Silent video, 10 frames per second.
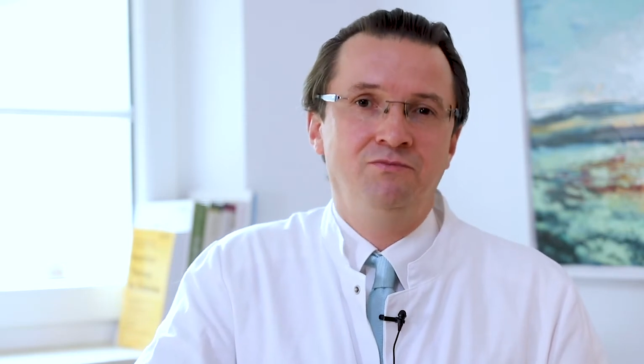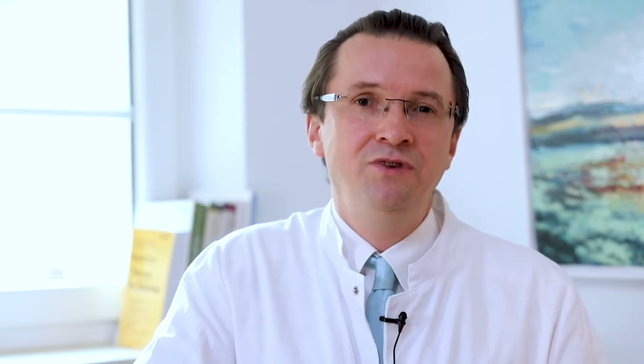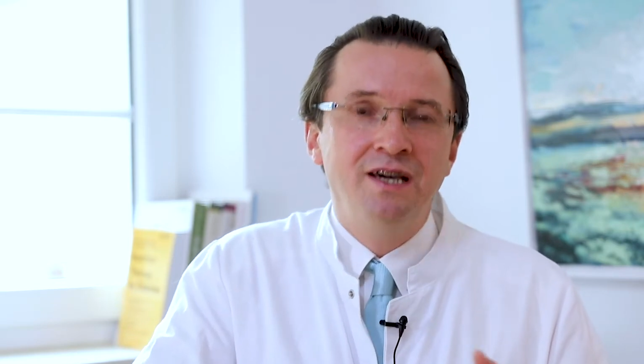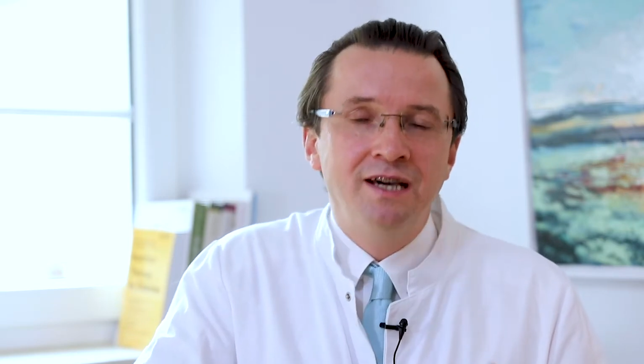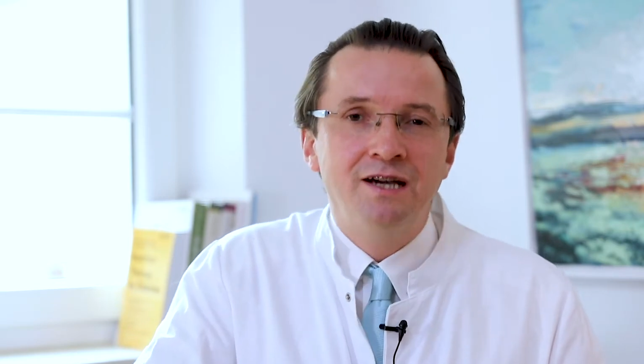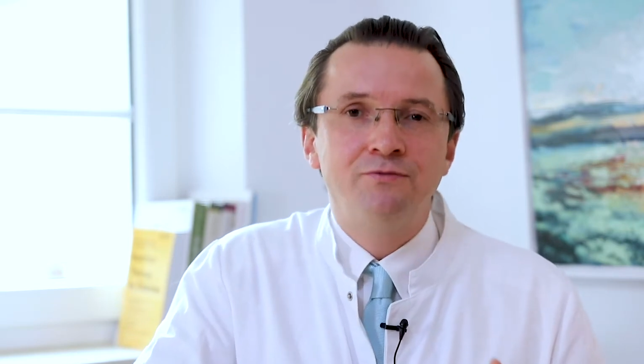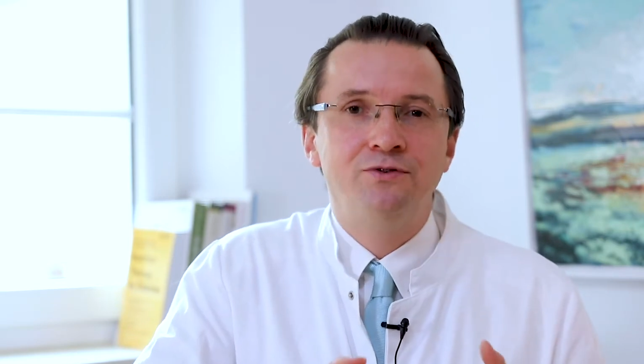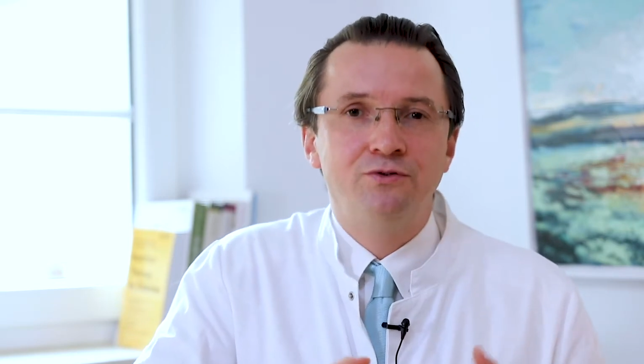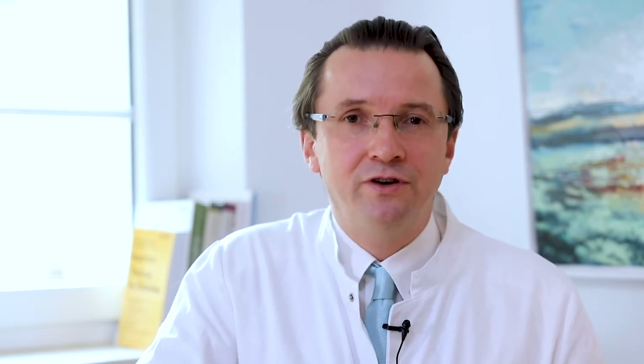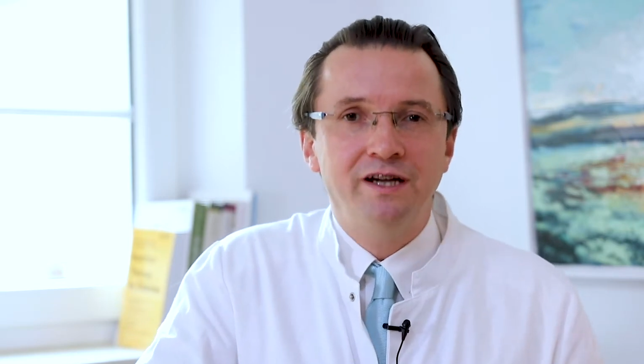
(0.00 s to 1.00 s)
we have
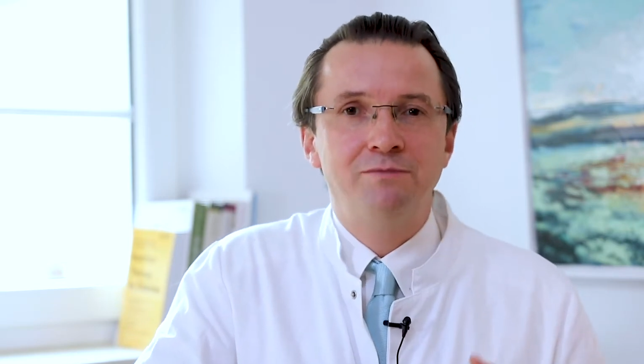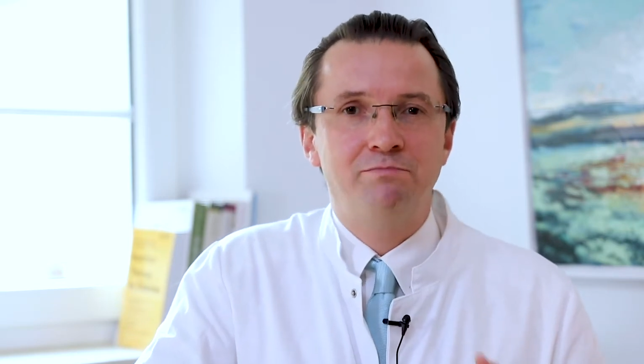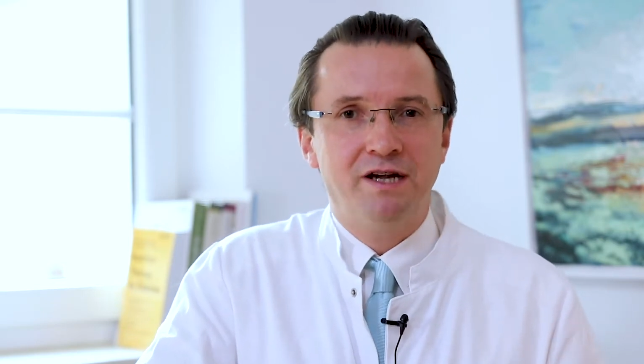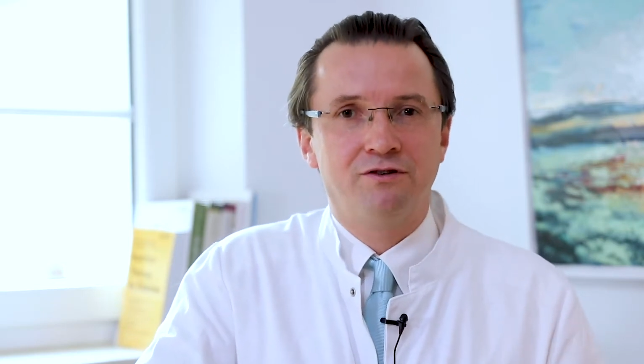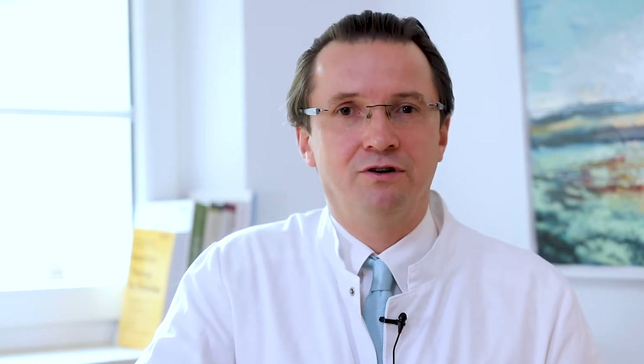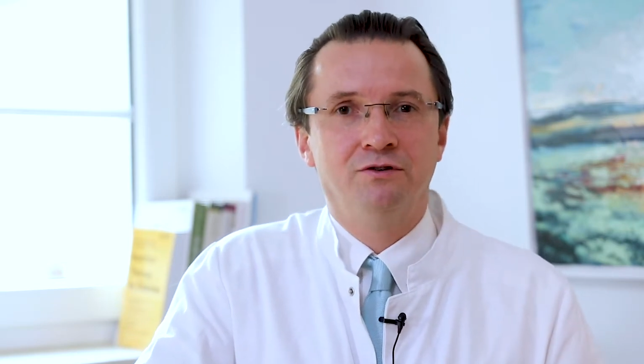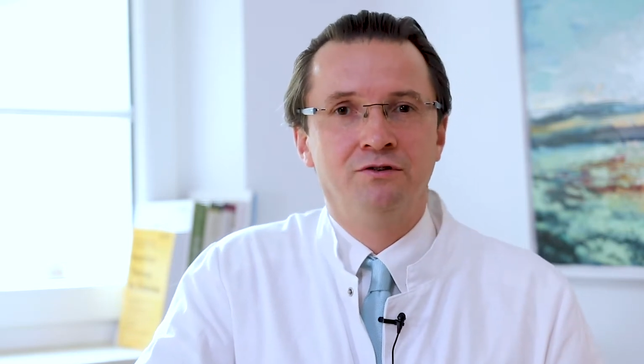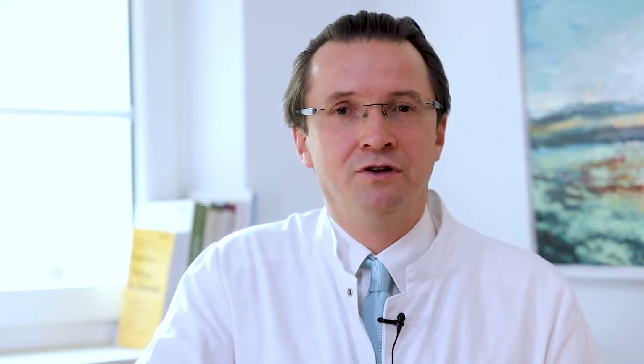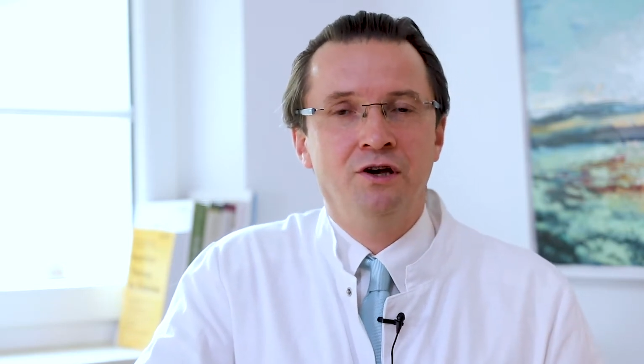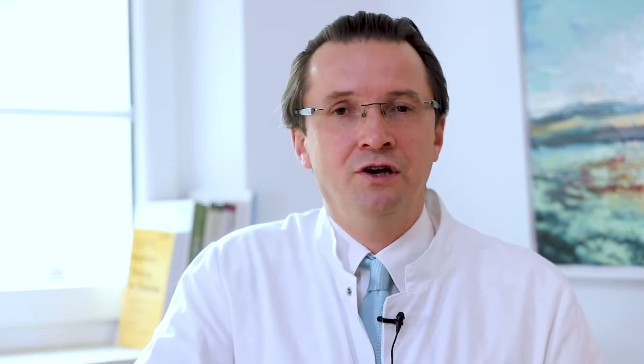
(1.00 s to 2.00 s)
the right background